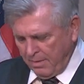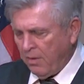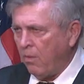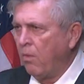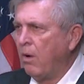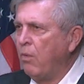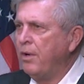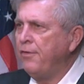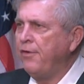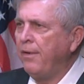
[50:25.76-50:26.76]
Well,
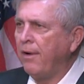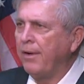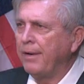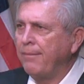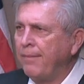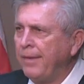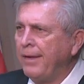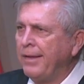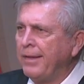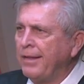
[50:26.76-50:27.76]
wouldn't you know it?
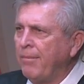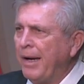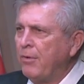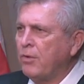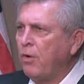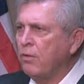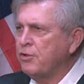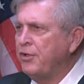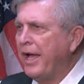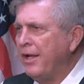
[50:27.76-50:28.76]
The Bible quotes
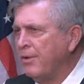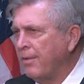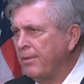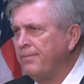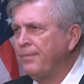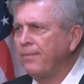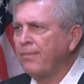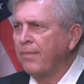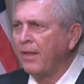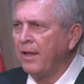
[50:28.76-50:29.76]
Daniel.
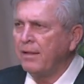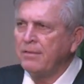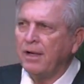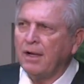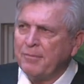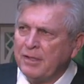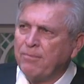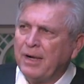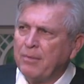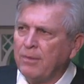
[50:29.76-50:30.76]
I mean, the
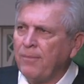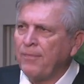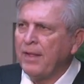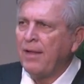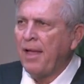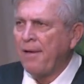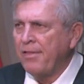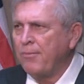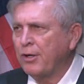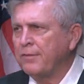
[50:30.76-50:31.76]
Bible, the
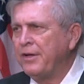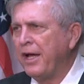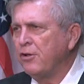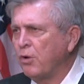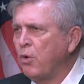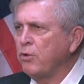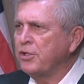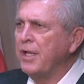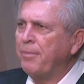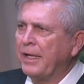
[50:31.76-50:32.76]
book of Daniel quotes
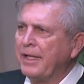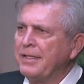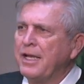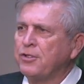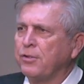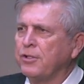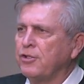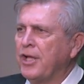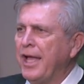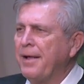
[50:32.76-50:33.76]
Nebuchadnezzar as
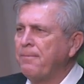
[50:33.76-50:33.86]
saying,